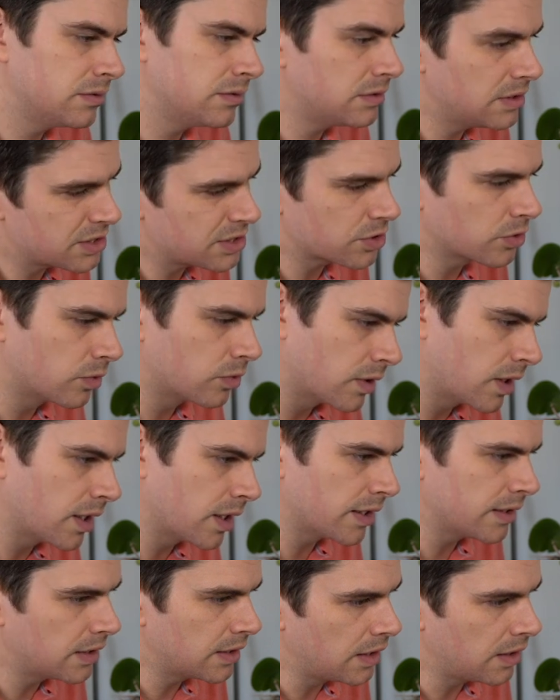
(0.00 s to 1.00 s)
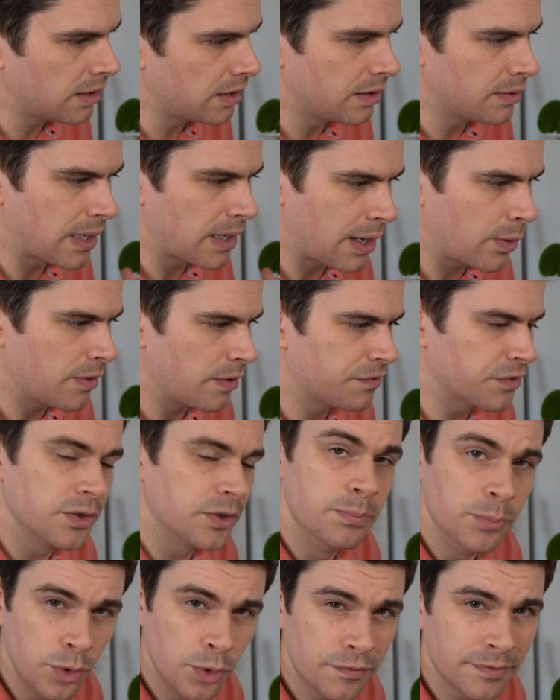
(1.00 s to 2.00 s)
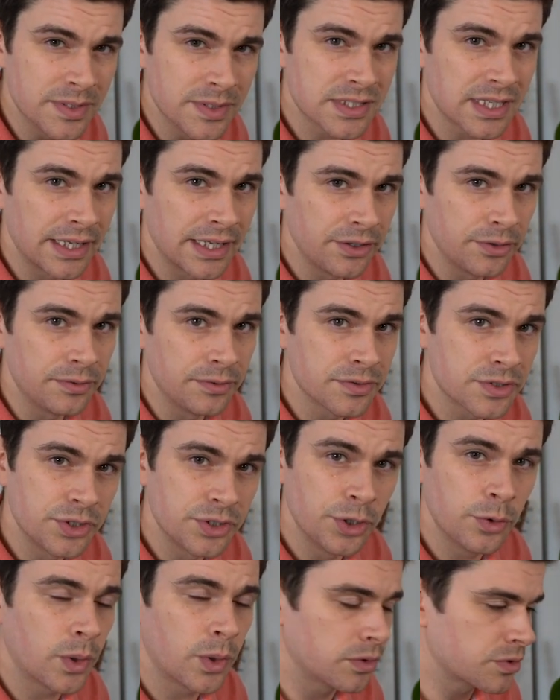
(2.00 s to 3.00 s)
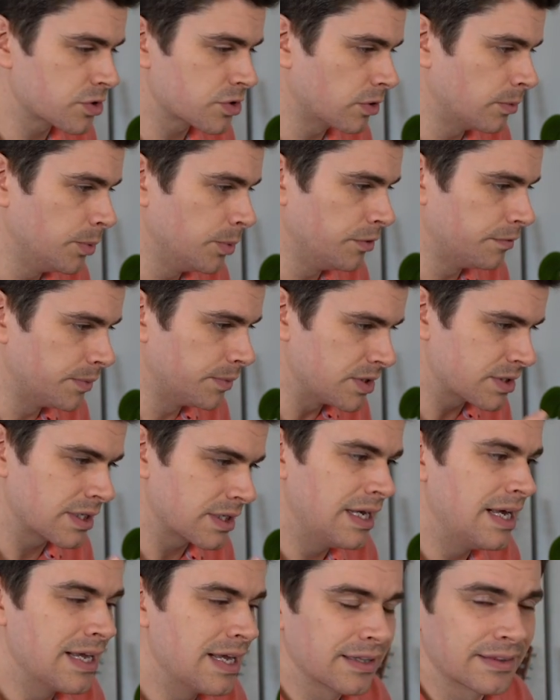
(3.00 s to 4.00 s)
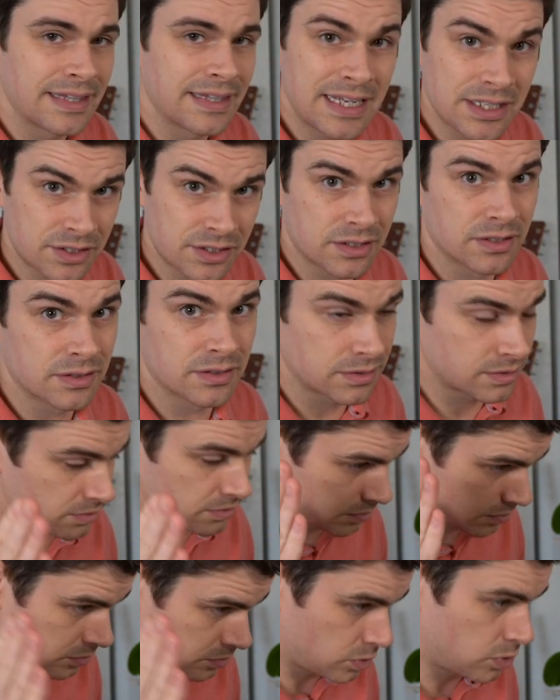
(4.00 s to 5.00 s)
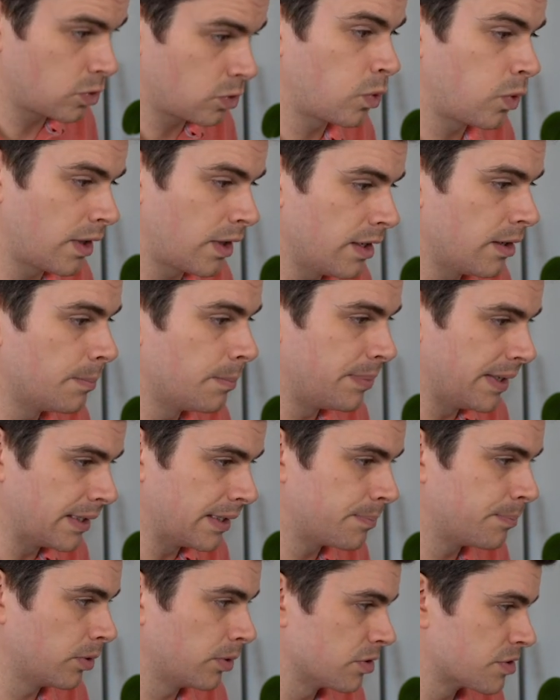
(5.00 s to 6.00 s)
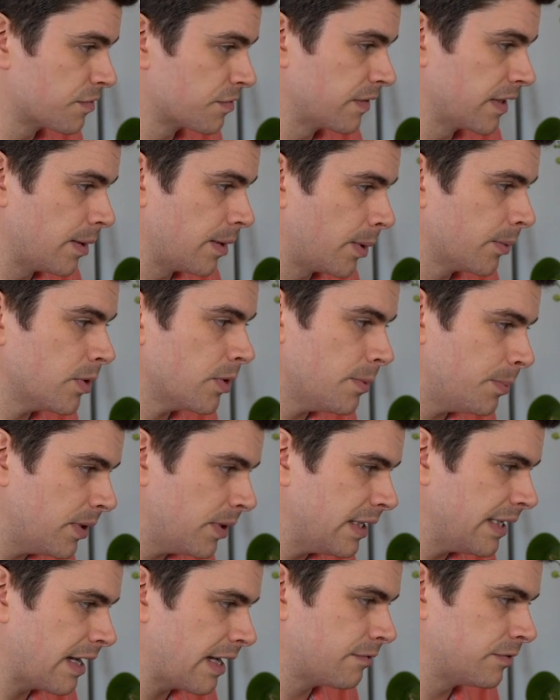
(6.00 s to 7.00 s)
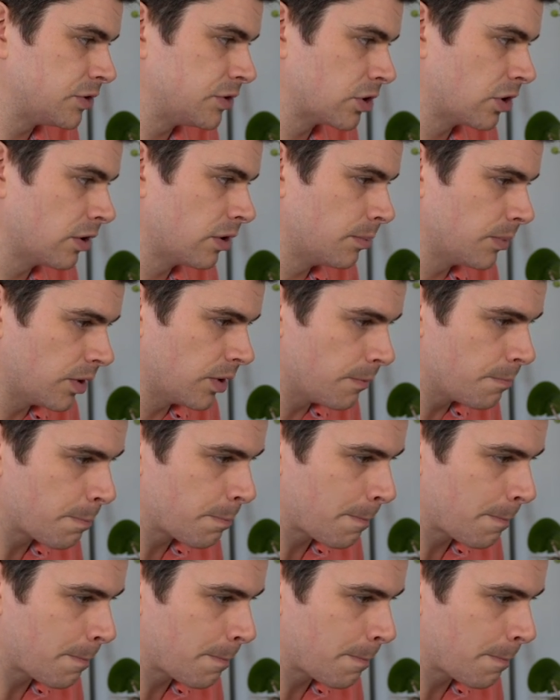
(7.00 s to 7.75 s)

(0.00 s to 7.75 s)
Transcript: it's all right. However, the movements they used, new old stock movements, that's quite a big plus for them. I'm going to put it in the average column, though.